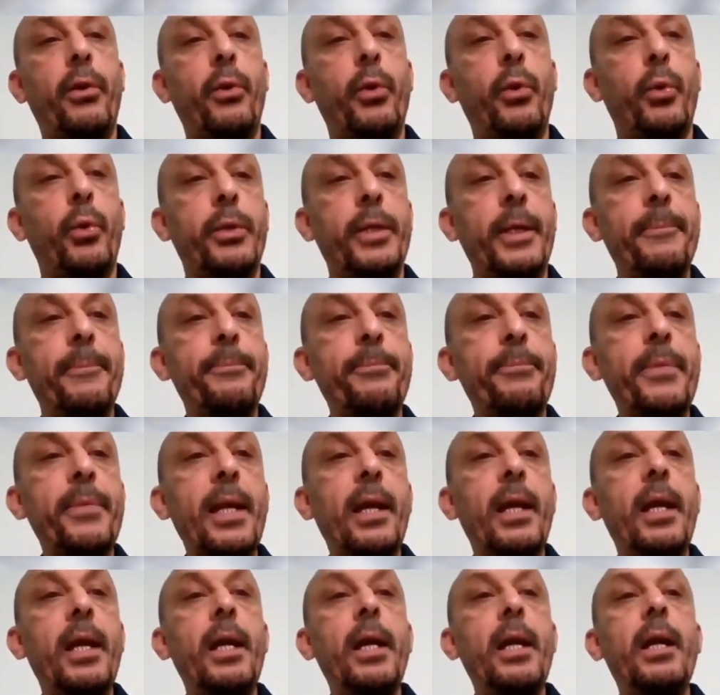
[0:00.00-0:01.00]
overload.
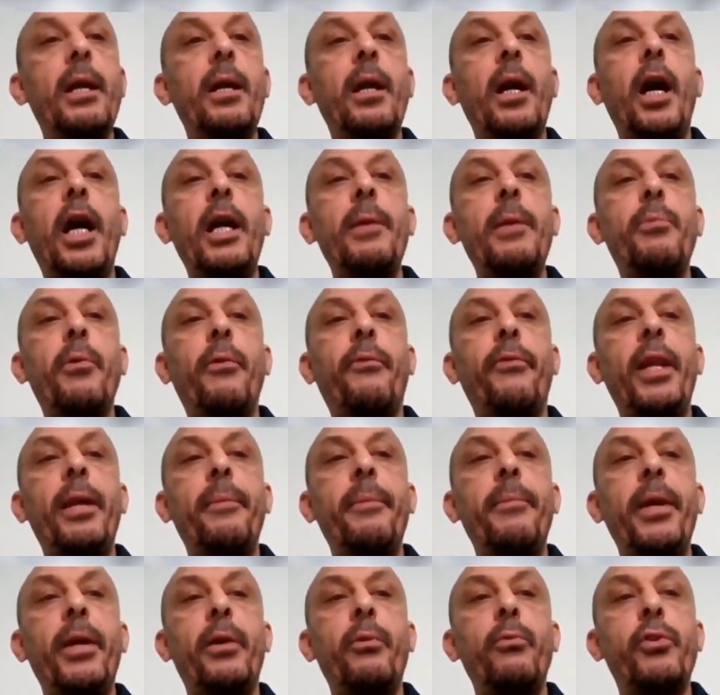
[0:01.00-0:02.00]

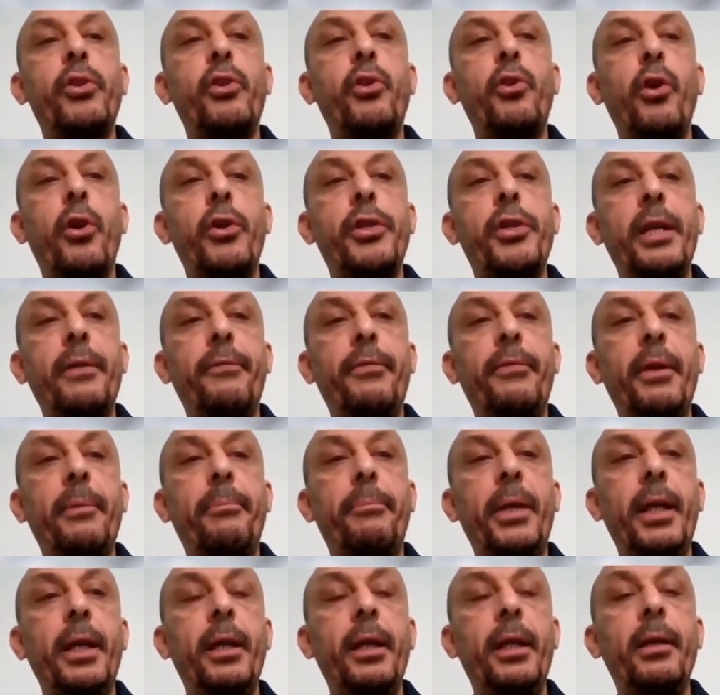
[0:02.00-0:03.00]
Hypovolemic with low
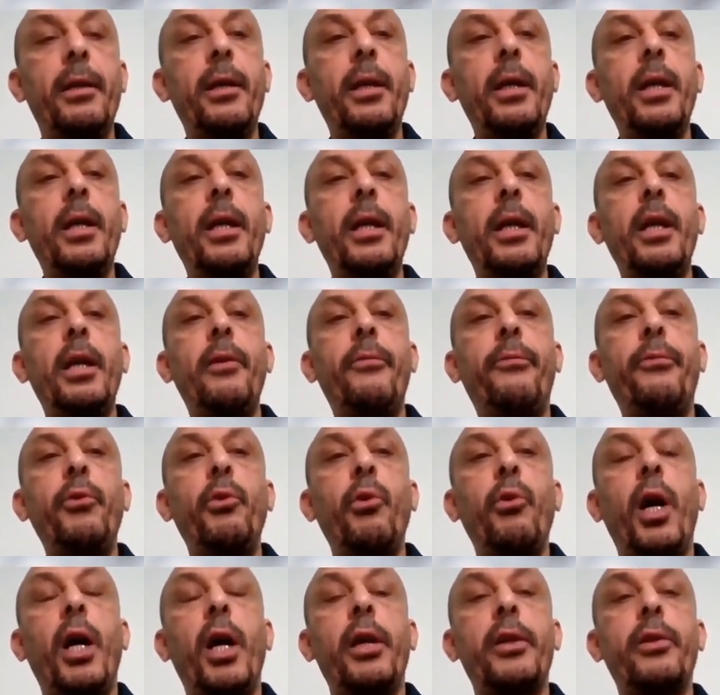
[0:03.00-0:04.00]
CVP,
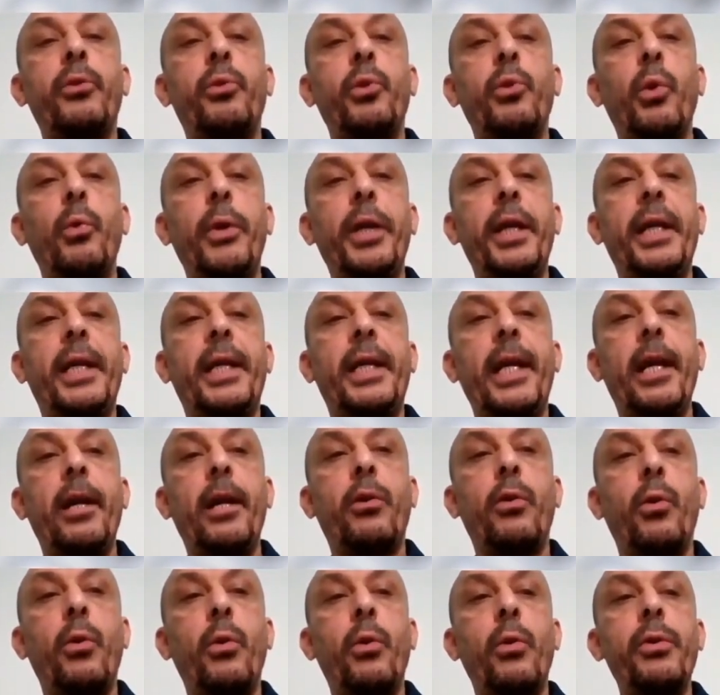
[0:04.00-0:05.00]
if you are
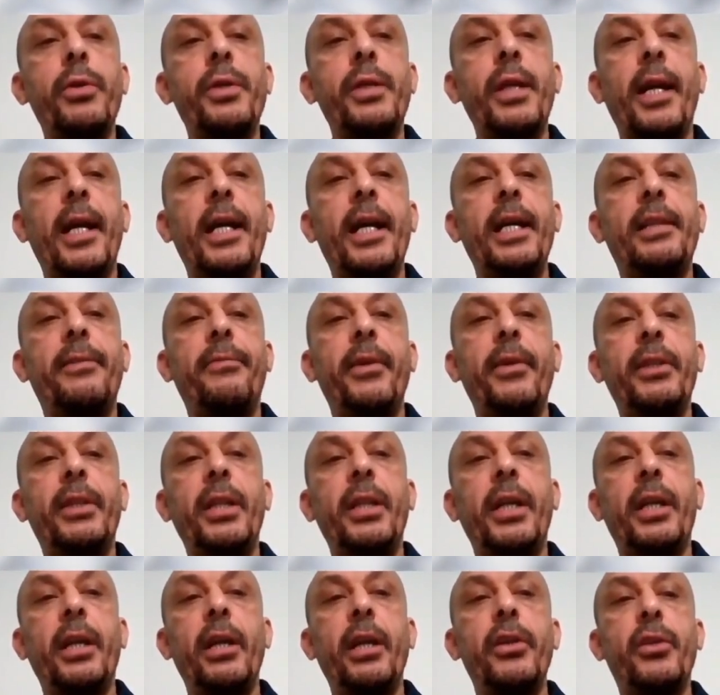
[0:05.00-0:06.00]
doing echo, the right
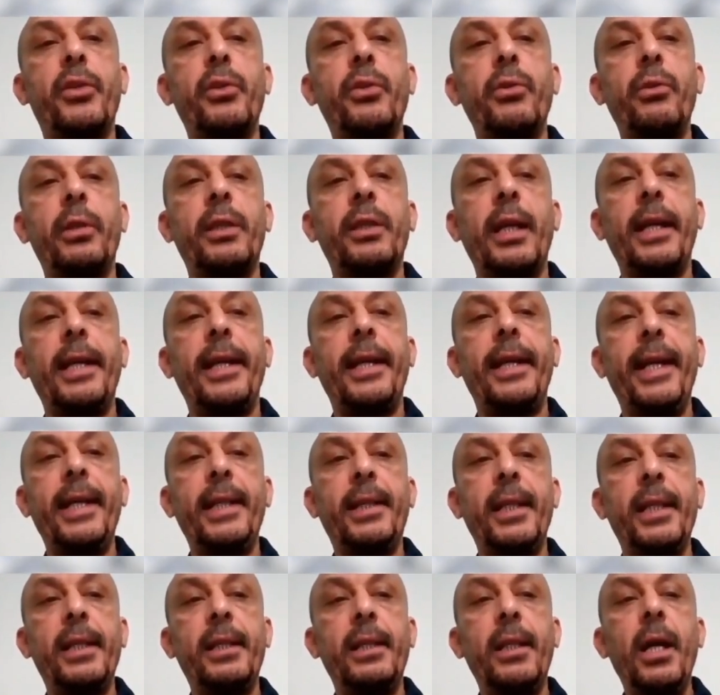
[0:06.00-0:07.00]
ventricle is
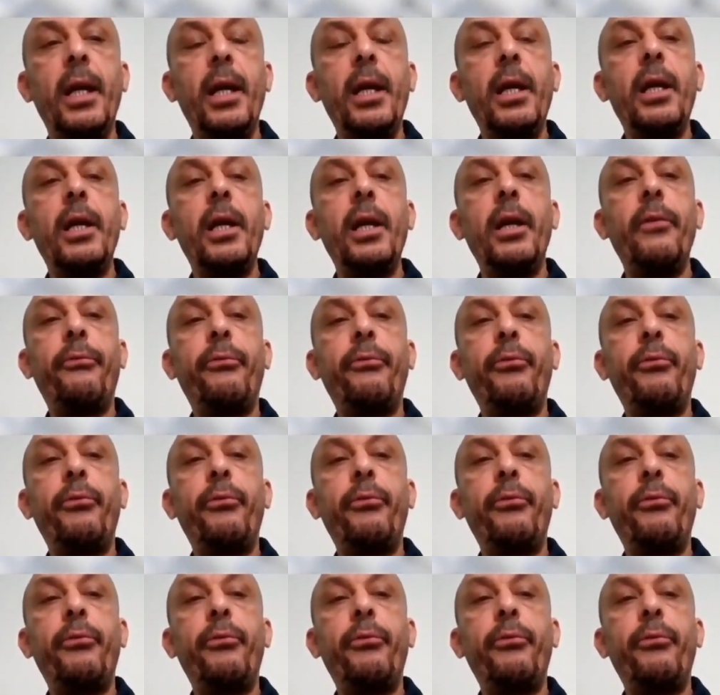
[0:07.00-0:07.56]
not dilated.